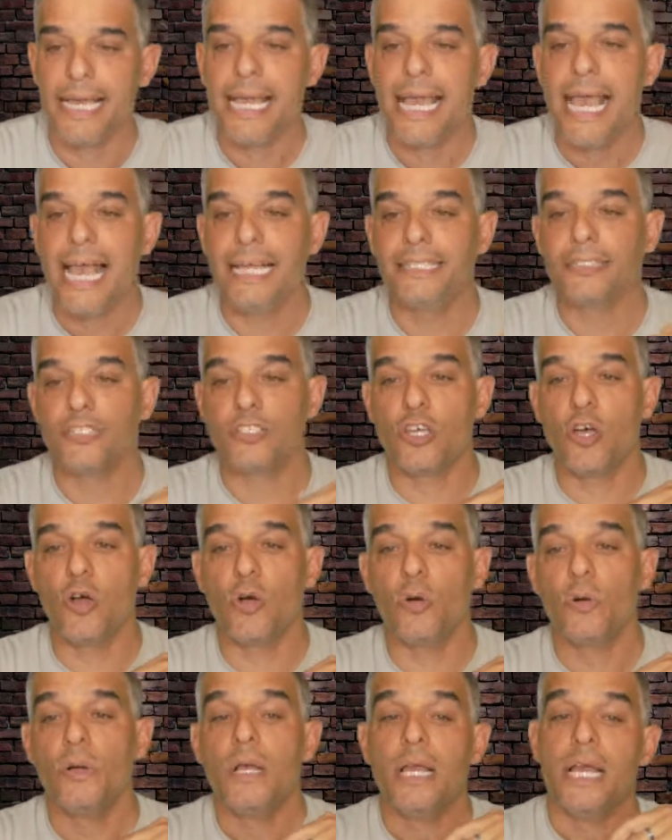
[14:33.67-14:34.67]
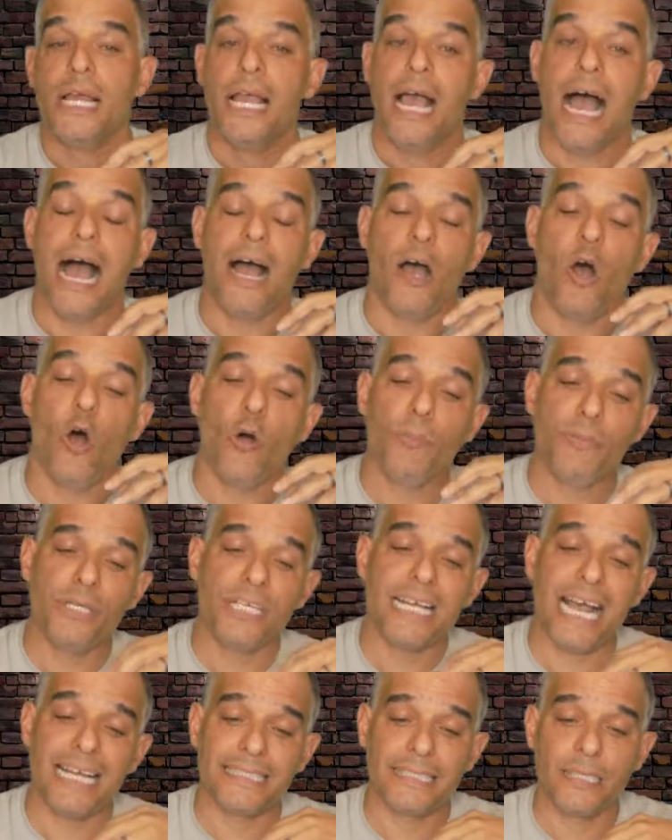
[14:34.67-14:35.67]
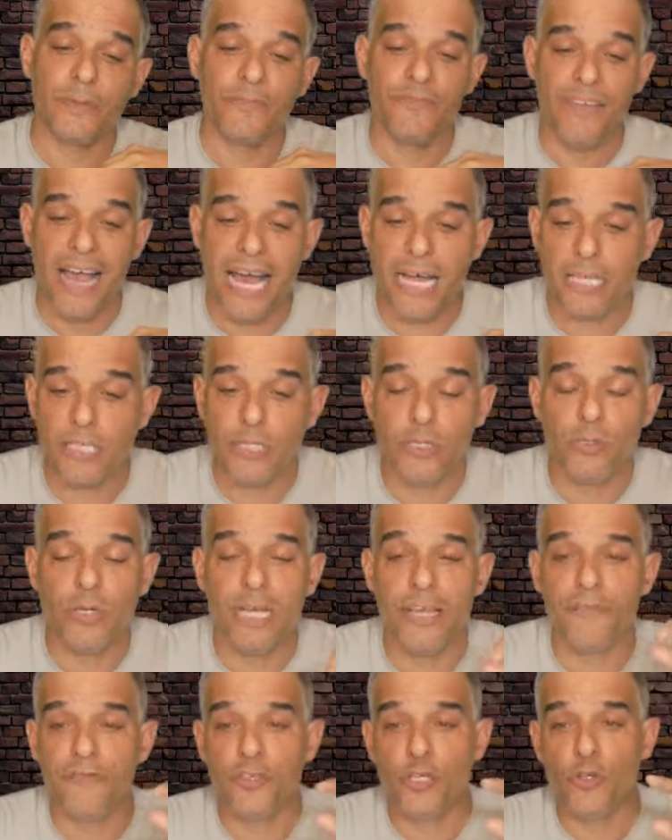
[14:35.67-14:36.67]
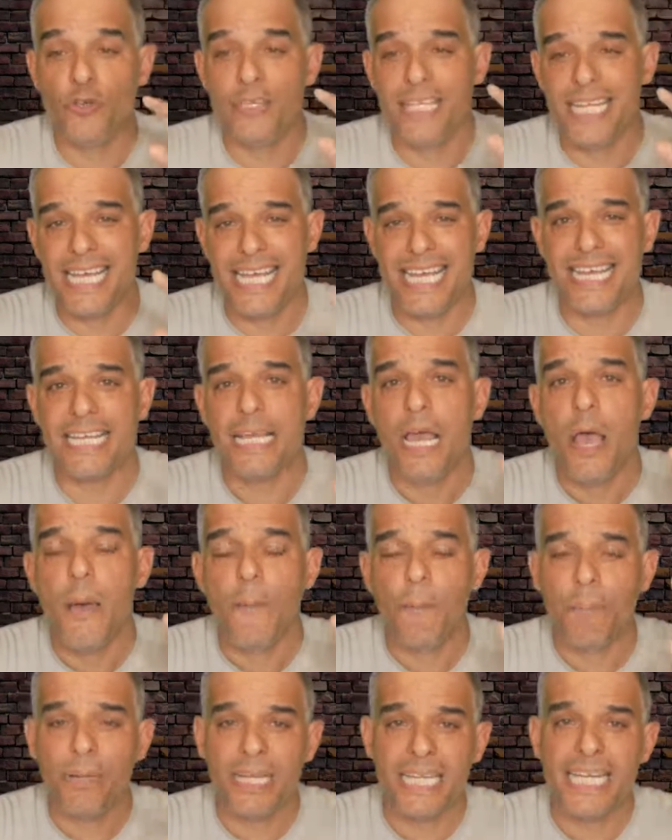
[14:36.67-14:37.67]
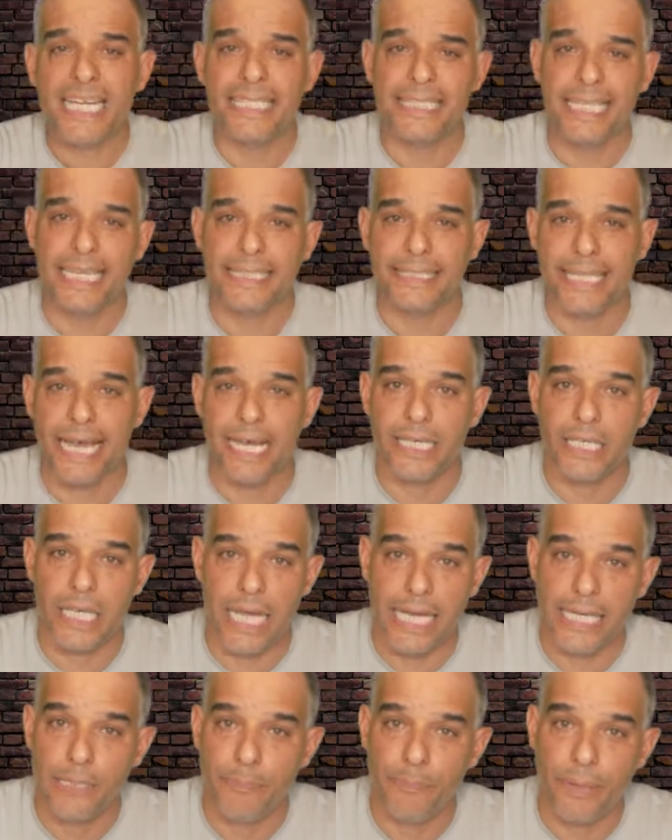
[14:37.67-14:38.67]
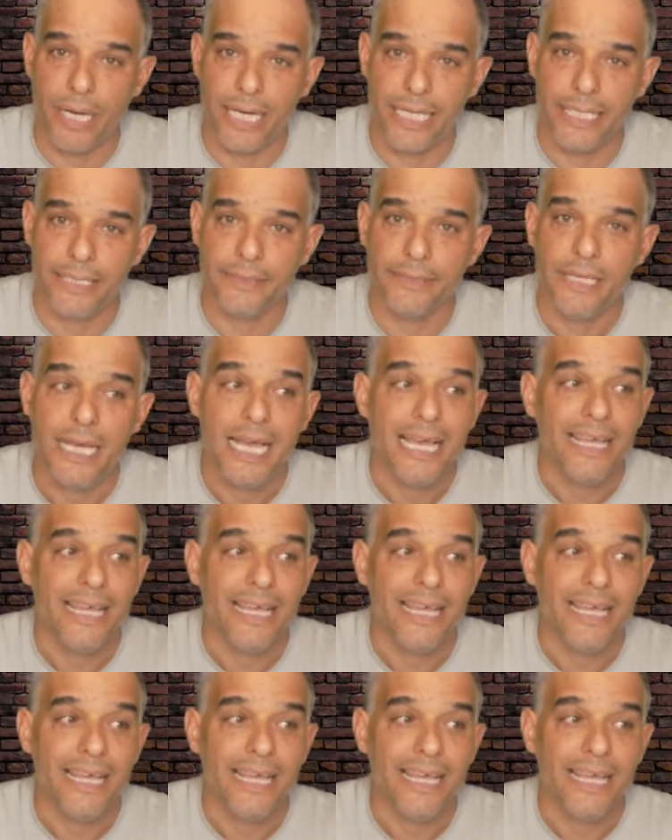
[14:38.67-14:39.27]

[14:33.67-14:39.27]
And so I hope you got some value. If you did, please hit that like button.